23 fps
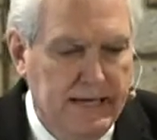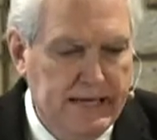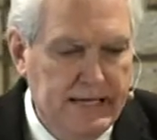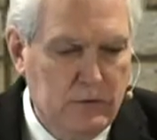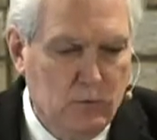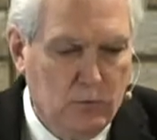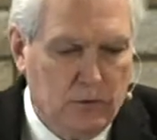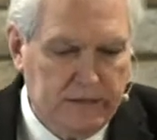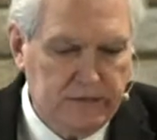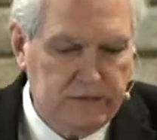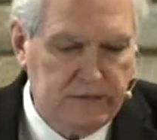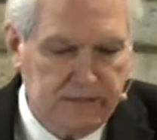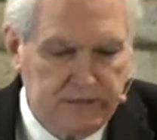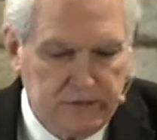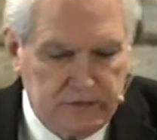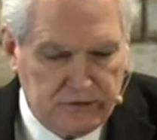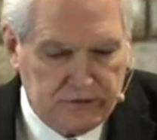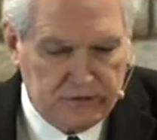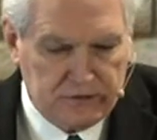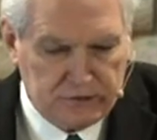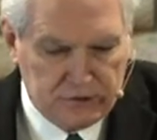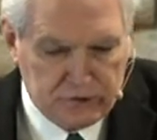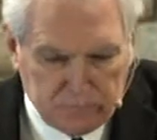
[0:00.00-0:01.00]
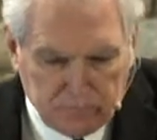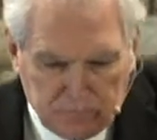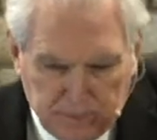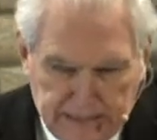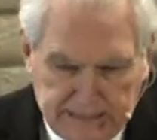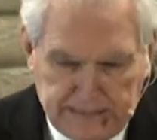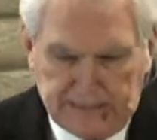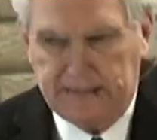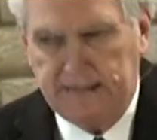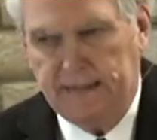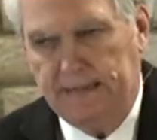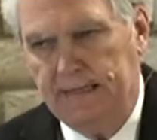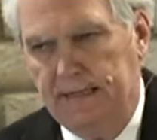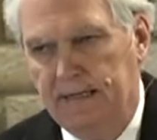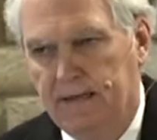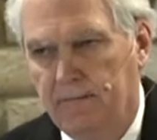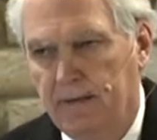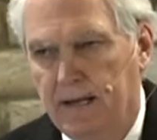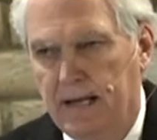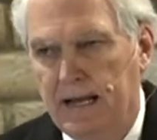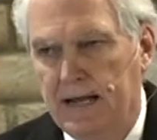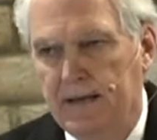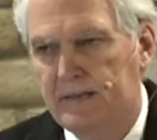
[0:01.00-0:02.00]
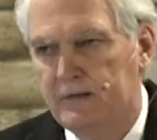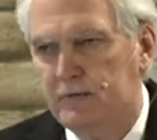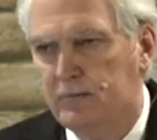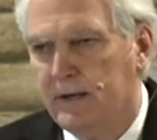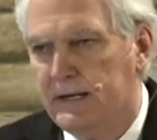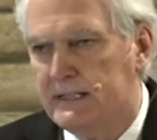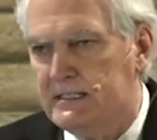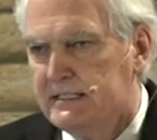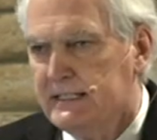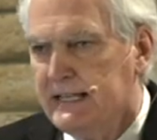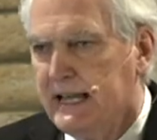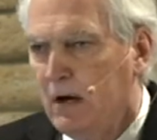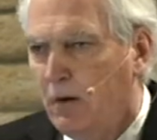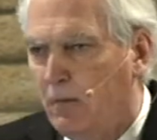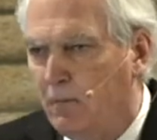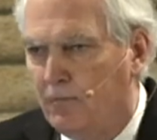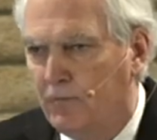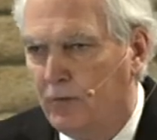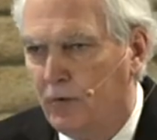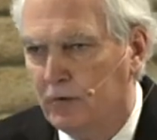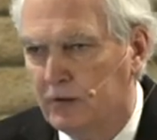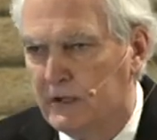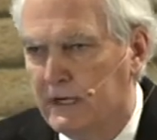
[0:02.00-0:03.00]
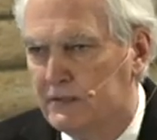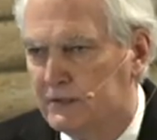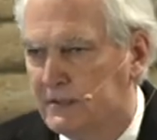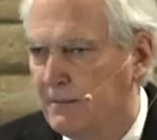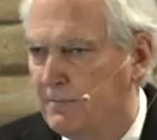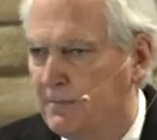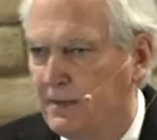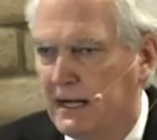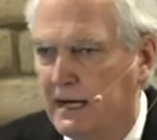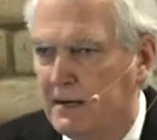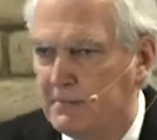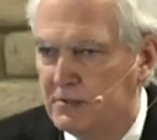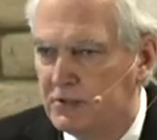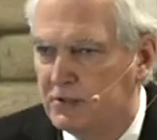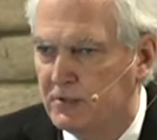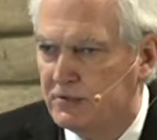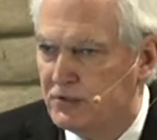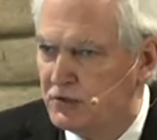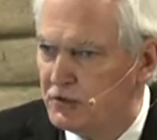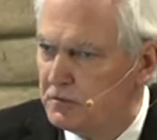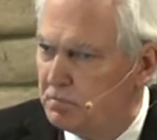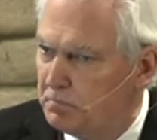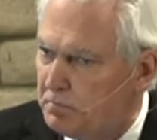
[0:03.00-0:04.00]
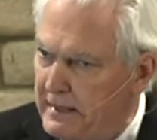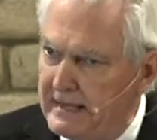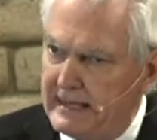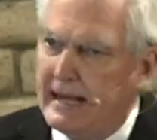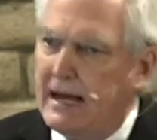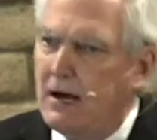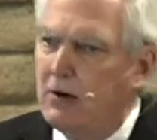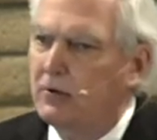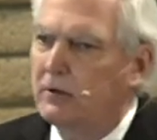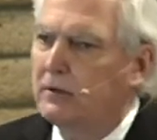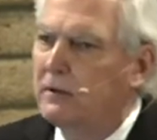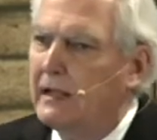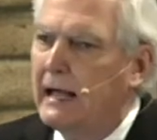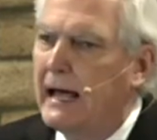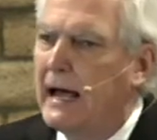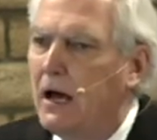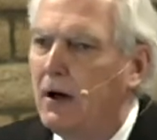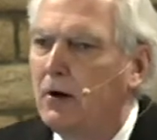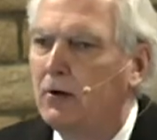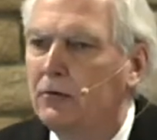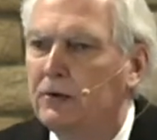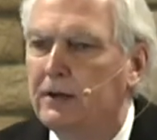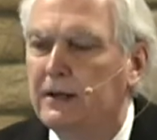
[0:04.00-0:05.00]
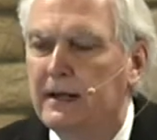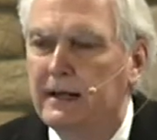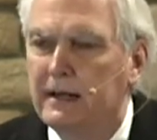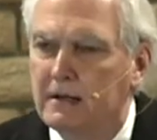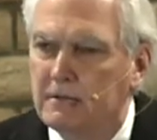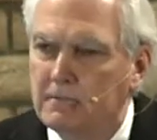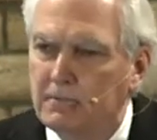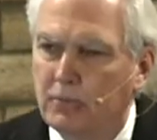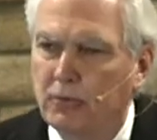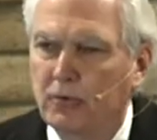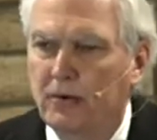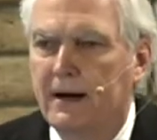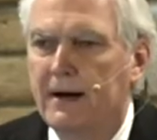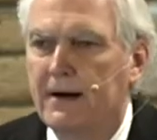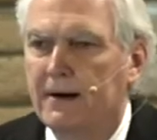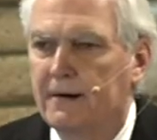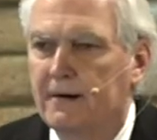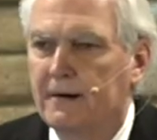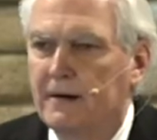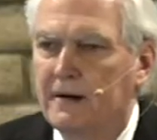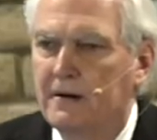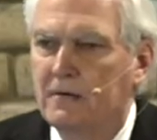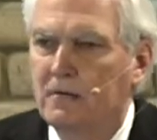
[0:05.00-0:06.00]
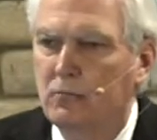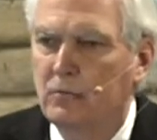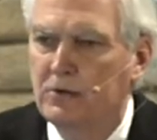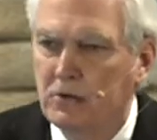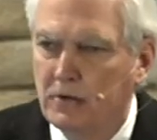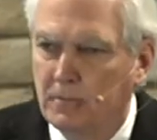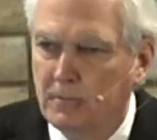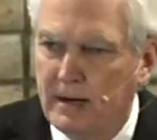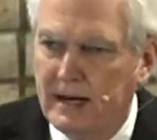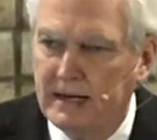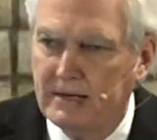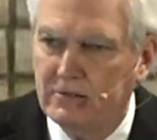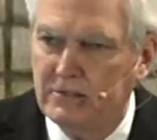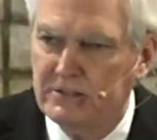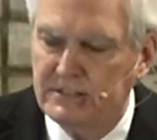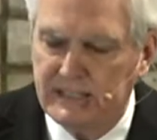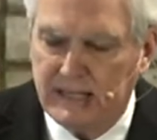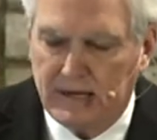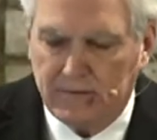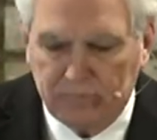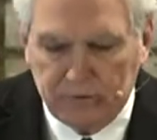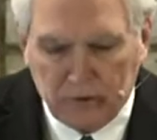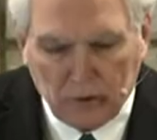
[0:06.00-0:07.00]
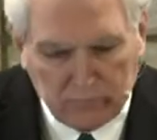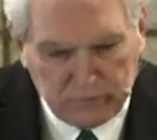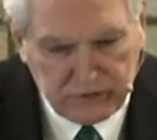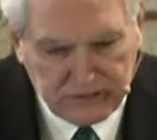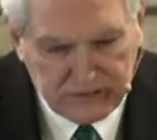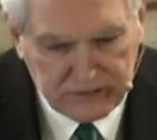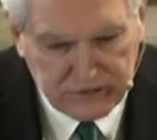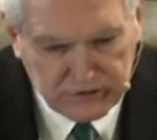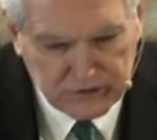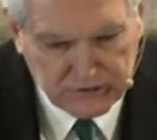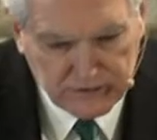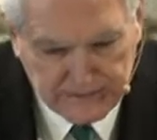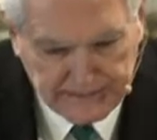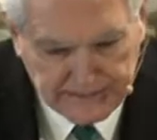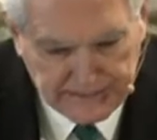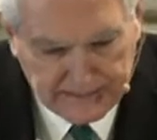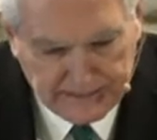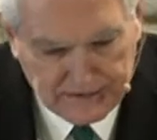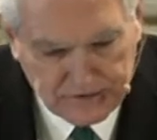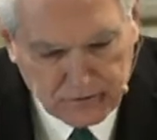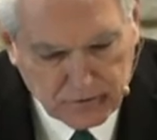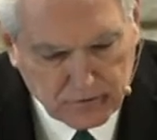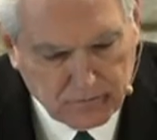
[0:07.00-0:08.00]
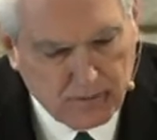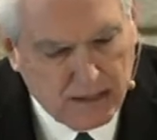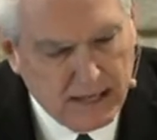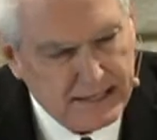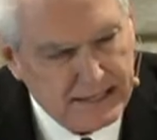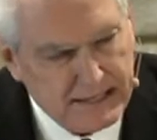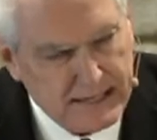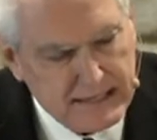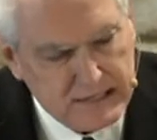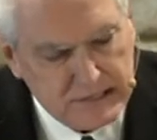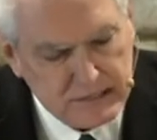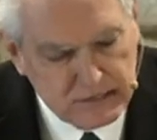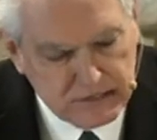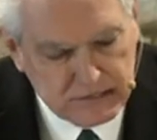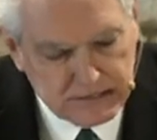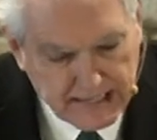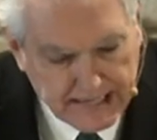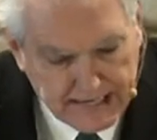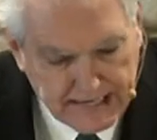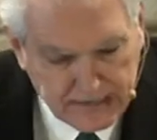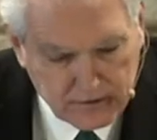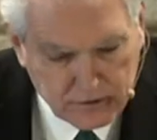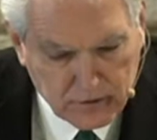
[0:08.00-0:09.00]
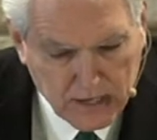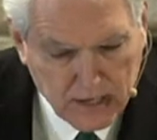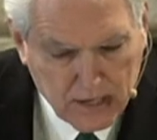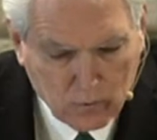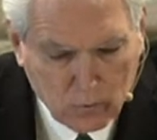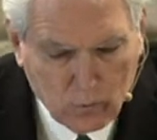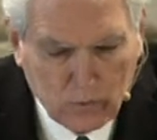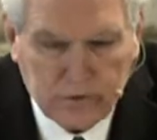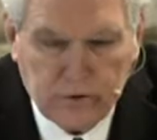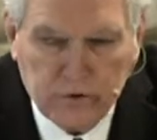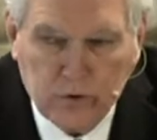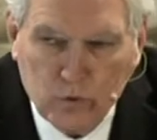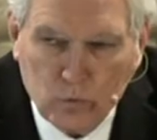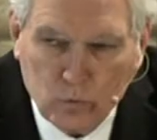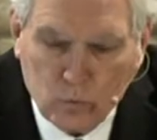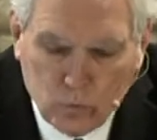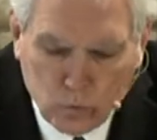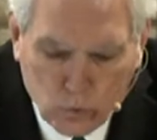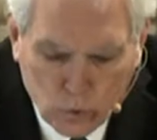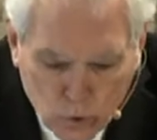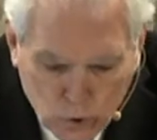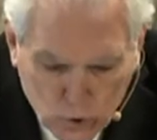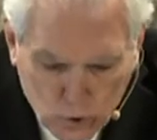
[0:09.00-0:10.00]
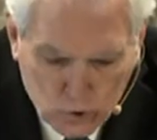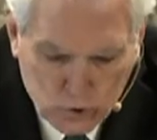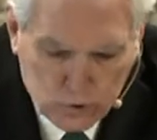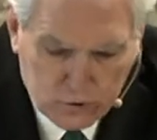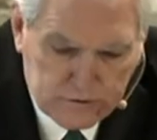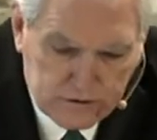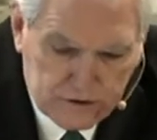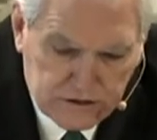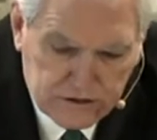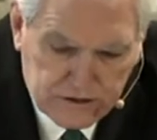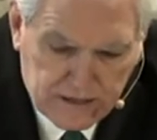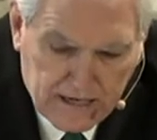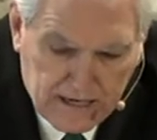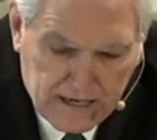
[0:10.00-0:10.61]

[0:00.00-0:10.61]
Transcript: He wants us to speak to Him. And that's why it's helpful sometimes to speak out loud in prayer when you're by yourself. Don't just think it in your mind. Say it with your words.